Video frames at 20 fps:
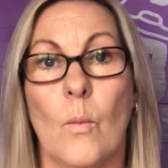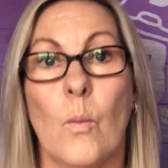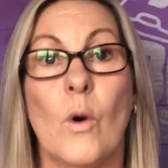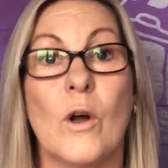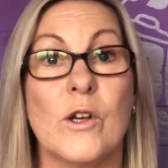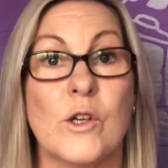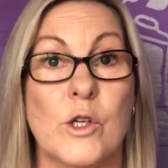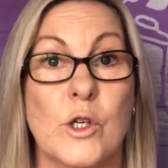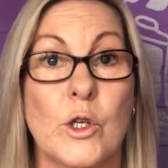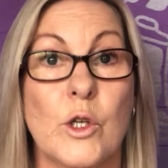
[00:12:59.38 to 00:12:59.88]

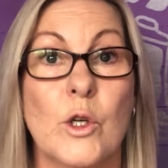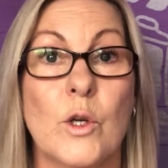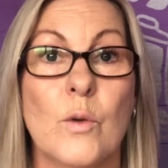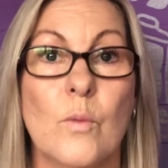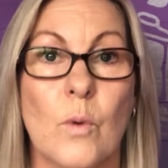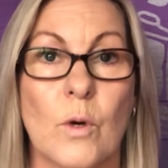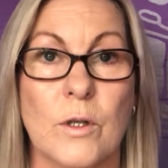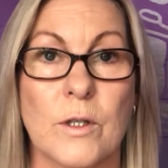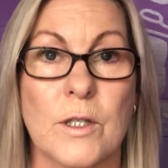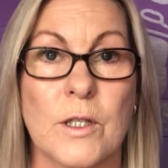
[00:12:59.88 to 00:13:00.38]
What do you
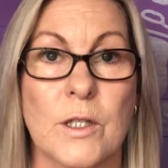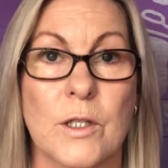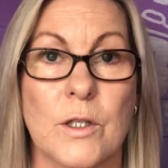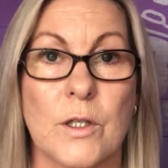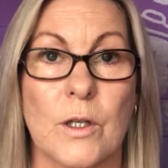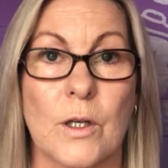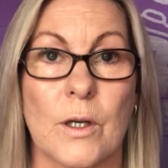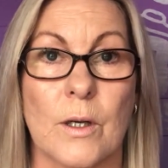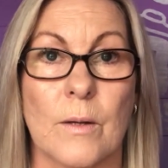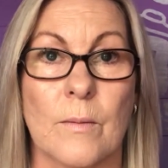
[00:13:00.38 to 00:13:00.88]
want to
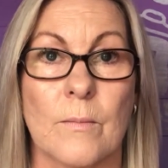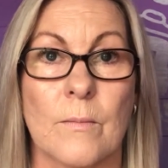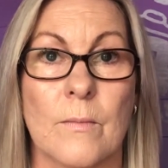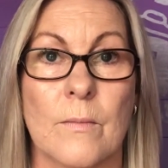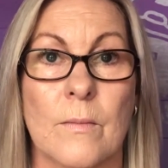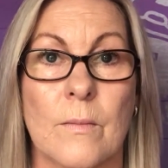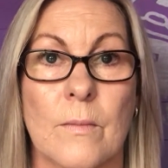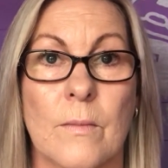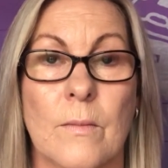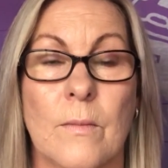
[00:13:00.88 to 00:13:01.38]
do?
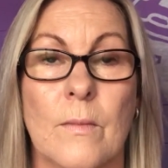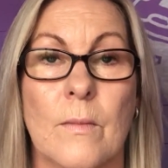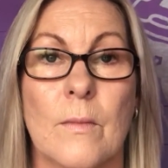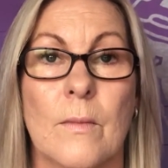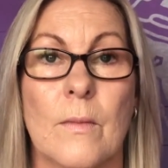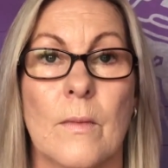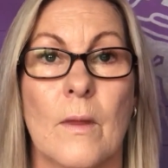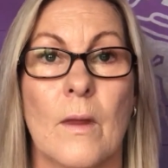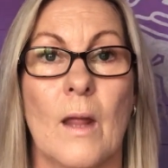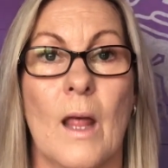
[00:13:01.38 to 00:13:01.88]

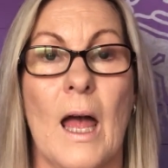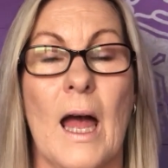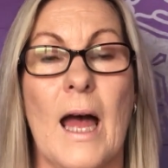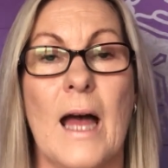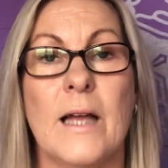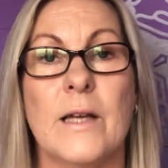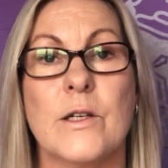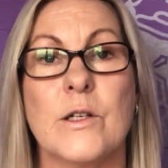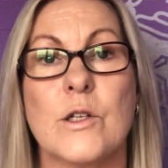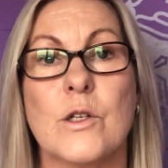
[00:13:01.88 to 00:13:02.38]

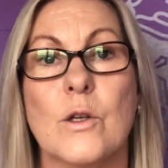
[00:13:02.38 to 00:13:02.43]
And